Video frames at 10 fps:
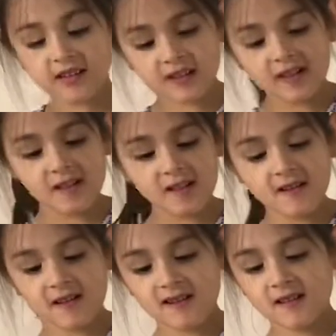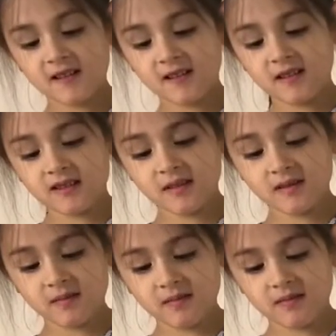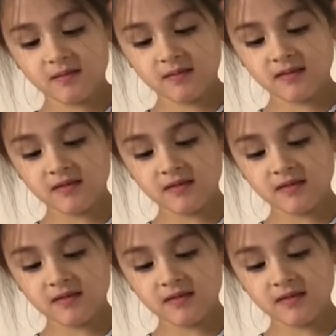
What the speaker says: Nobody speaks.